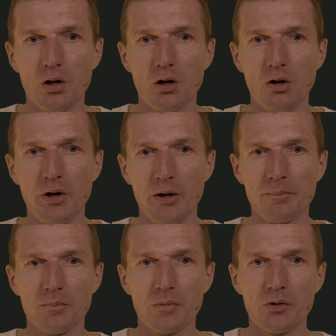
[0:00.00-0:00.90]
Okay,
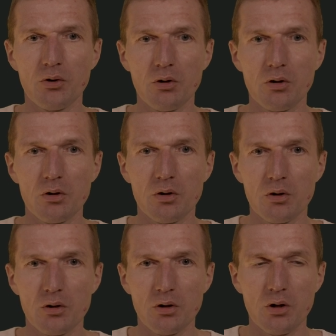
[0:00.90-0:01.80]
so,
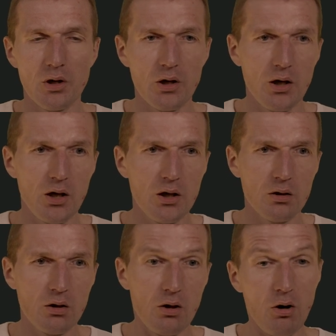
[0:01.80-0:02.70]

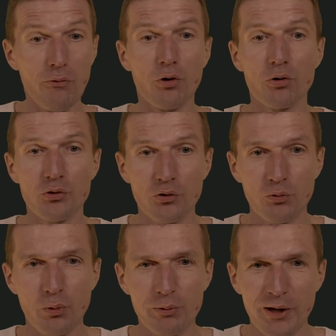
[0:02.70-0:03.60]
and of course,
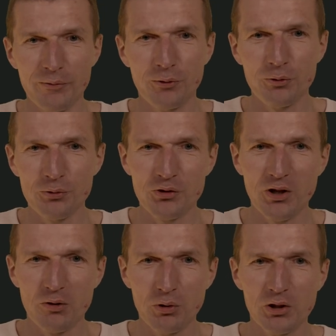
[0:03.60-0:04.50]
we will have to use the
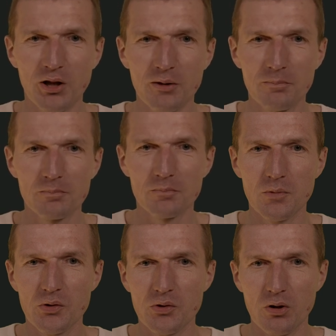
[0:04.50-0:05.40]
greeter.
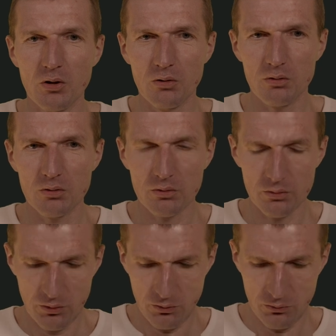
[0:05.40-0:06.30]
So
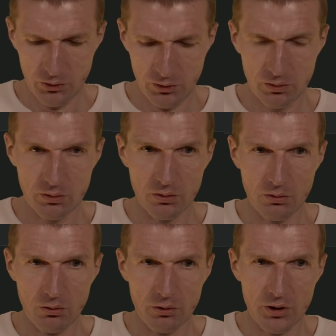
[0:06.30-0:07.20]
use it
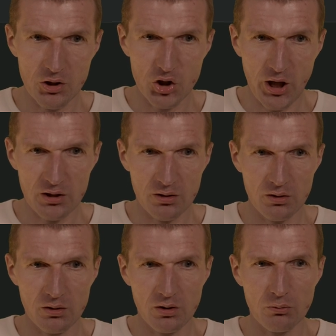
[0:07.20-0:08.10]
or inject
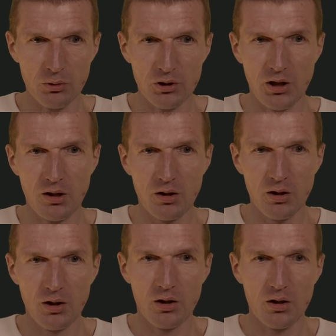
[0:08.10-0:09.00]
the greeter.
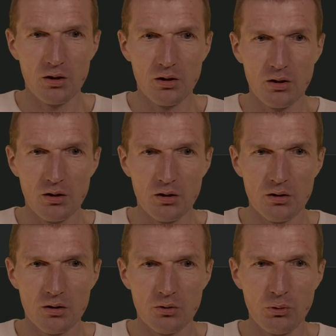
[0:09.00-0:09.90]

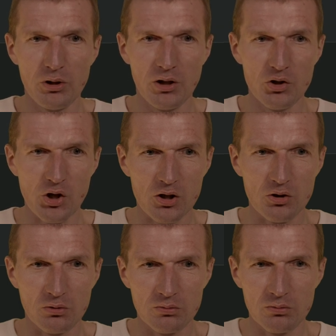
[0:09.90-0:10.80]
Greeter
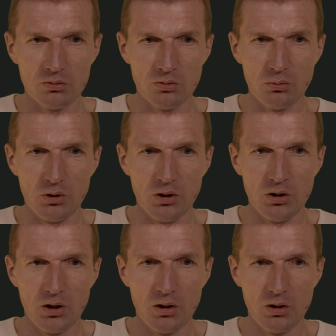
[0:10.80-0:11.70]
injection.
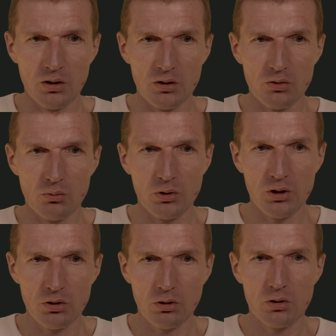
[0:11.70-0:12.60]

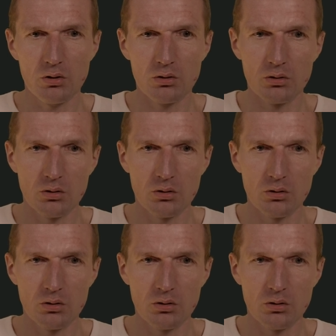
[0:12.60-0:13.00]
Greeter.